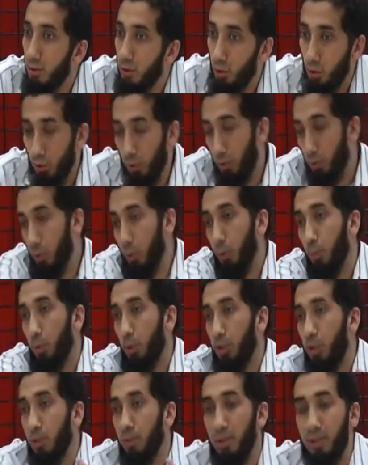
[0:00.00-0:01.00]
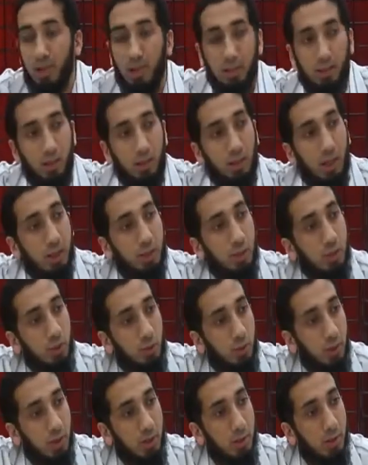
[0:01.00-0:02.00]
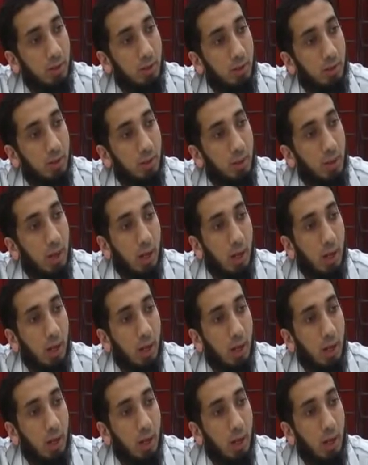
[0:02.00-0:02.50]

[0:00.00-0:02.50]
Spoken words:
You put them in that situation.